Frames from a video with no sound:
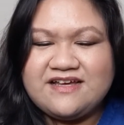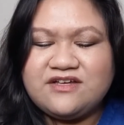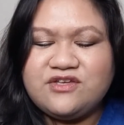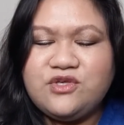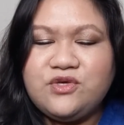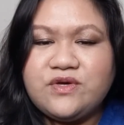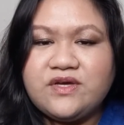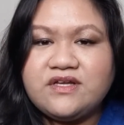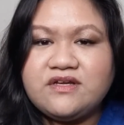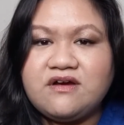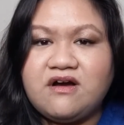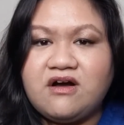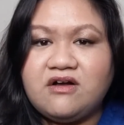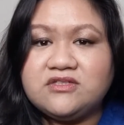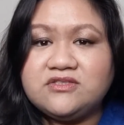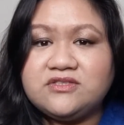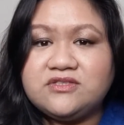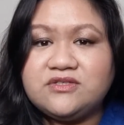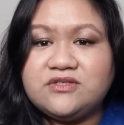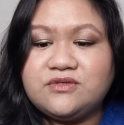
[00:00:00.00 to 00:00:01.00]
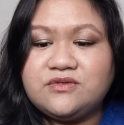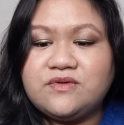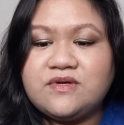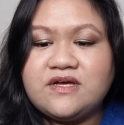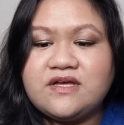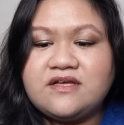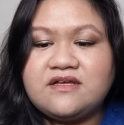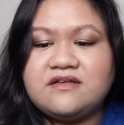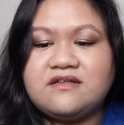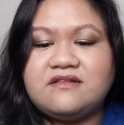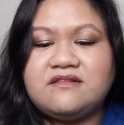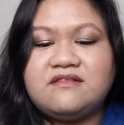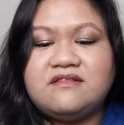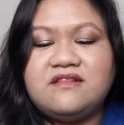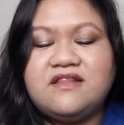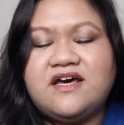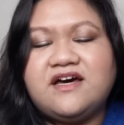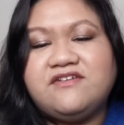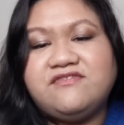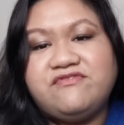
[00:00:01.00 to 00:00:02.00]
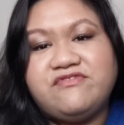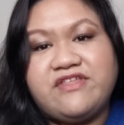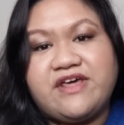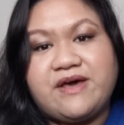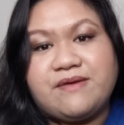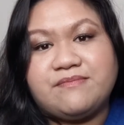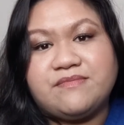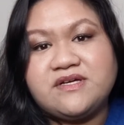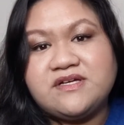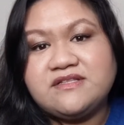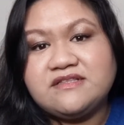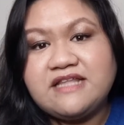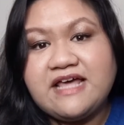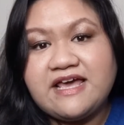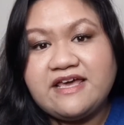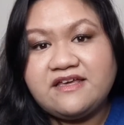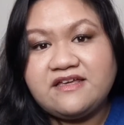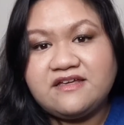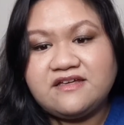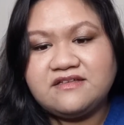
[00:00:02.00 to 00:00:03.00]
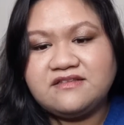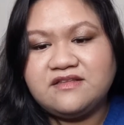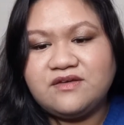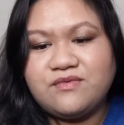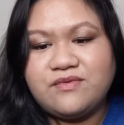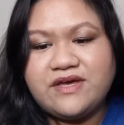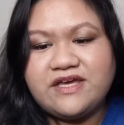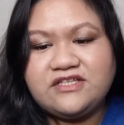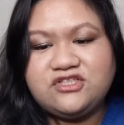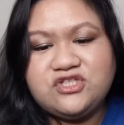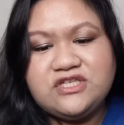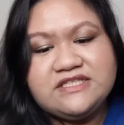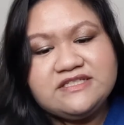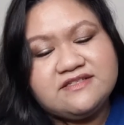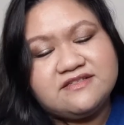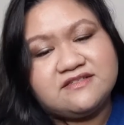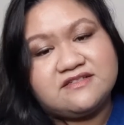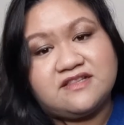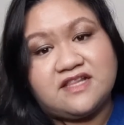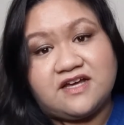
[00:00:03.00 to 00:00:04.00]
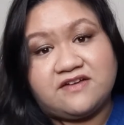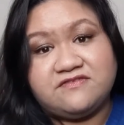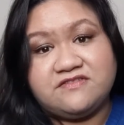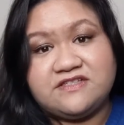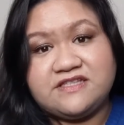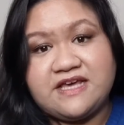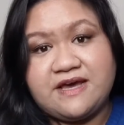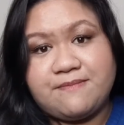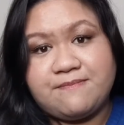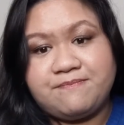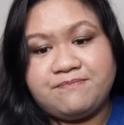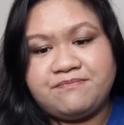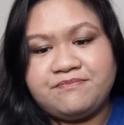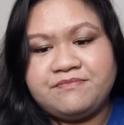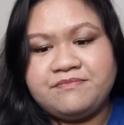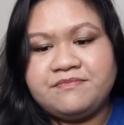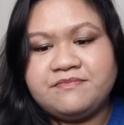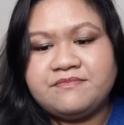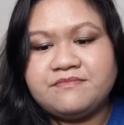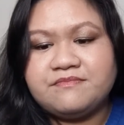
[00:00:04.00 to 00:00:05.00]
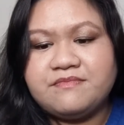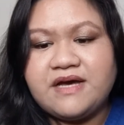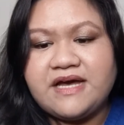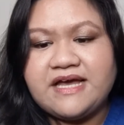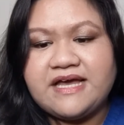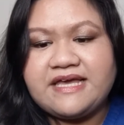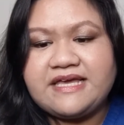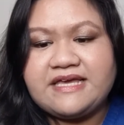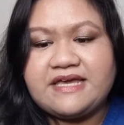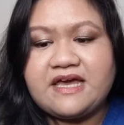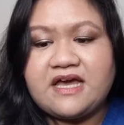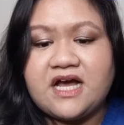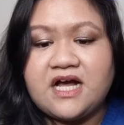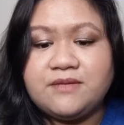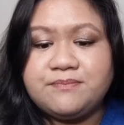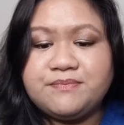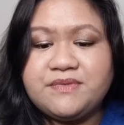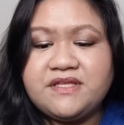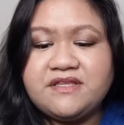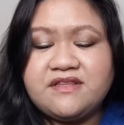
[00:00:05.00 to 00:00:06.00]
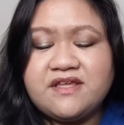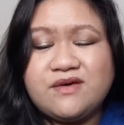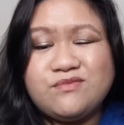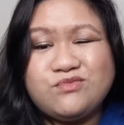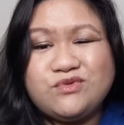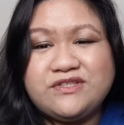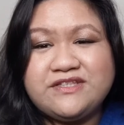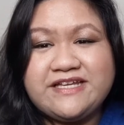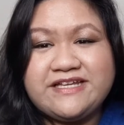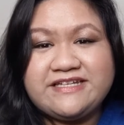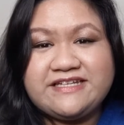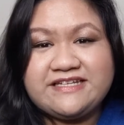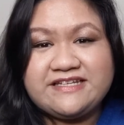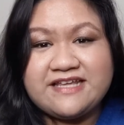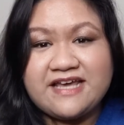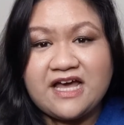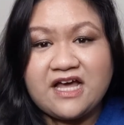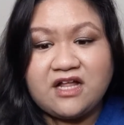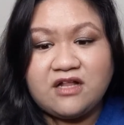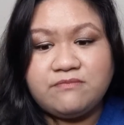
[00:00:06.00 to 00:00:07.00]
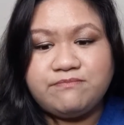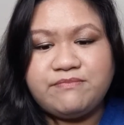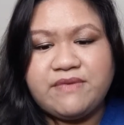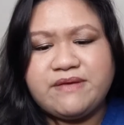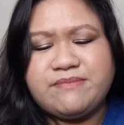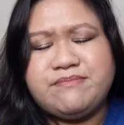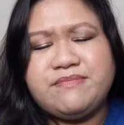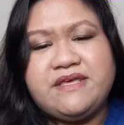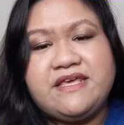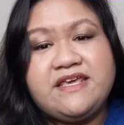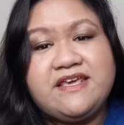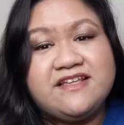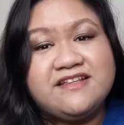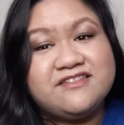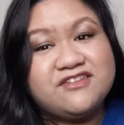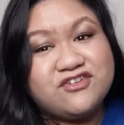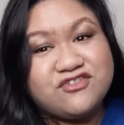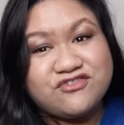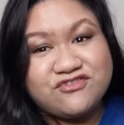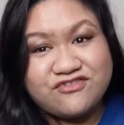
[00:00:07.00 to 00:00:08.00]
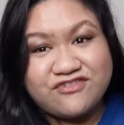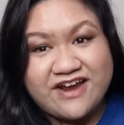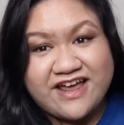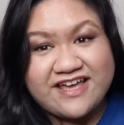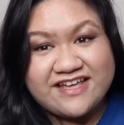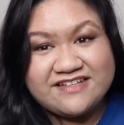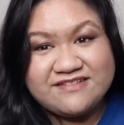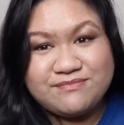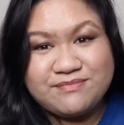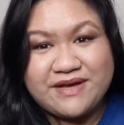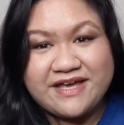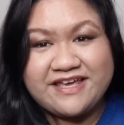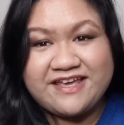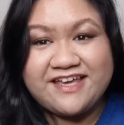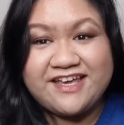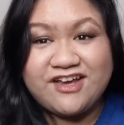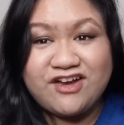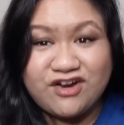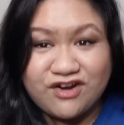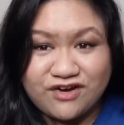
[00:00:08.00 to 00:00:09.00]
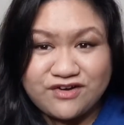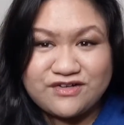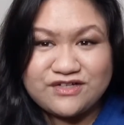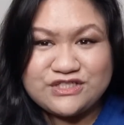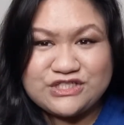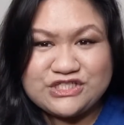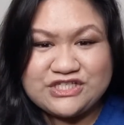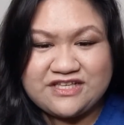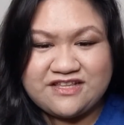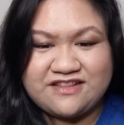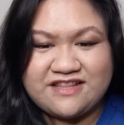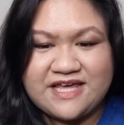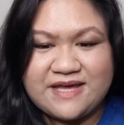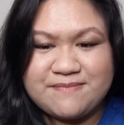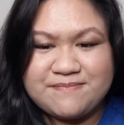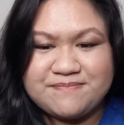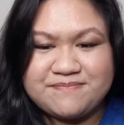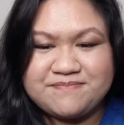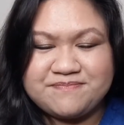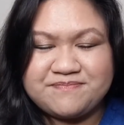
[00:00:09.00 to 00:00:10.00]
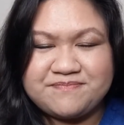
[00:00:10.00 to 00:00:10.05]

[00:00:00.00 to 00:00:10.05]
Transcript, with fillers: you can also love them like the way Jesus loves them by helping them when they need help, by being their friend, by encouraging them.